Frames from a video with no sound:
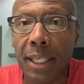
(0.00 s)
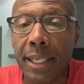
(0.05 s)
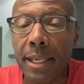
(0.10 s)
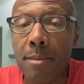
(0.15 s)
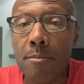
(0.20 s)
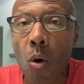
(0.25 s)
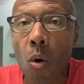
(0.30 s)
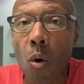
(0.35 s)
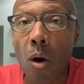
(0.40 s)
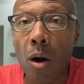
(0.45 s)

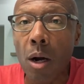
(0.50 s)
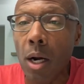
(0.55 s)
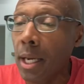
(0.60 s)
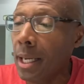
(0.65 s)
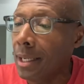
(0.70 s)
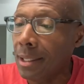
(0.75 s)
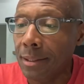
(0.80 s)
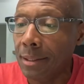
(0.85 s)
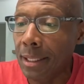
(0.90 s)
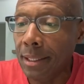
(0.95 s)
anymore,
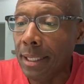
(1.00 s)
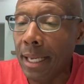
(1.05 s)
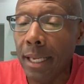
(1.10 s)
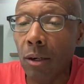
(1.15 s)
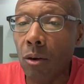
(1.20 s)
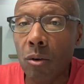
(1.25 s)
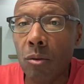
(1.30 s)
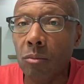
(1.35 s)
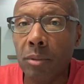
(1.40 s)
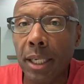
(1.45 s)
then they
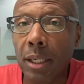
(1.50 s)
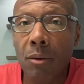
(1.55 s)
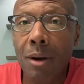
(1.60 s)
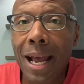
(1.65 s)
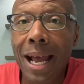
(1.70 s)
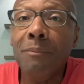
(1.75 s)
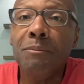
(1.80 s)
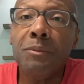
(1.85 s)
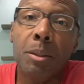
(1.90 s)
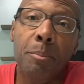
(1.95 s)

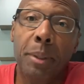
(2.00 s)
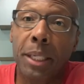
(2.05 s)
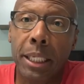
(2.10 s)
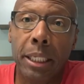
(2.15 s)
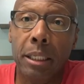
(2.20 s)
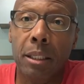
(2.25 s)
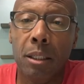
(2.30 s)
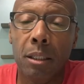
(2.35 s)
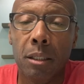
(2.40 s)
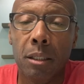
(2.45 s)
don't have to be.